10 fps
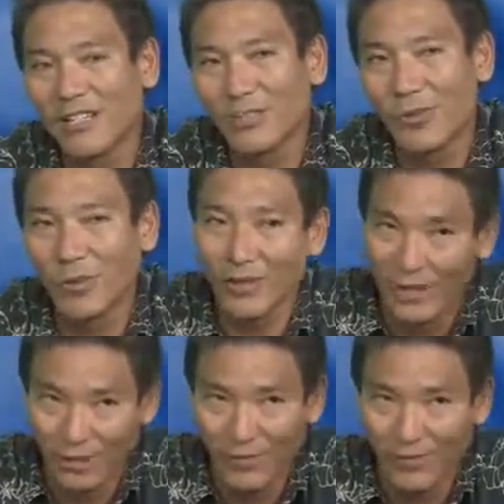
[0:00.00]
into what
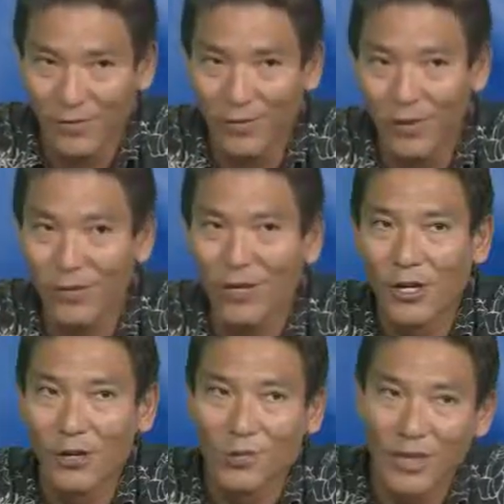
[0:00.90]
they look for
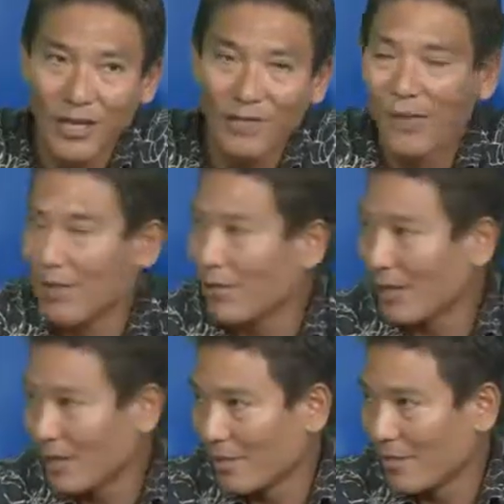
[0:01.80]
when they
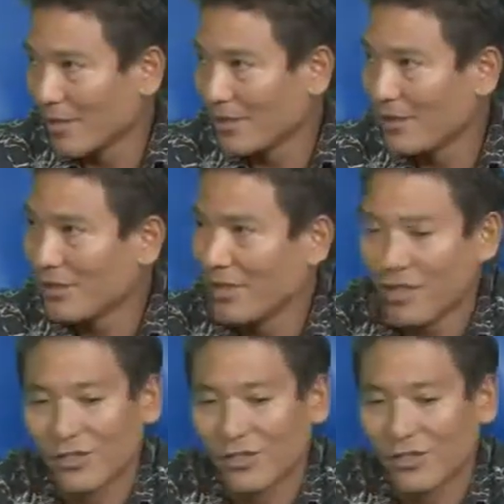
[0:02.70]
evaluate companies,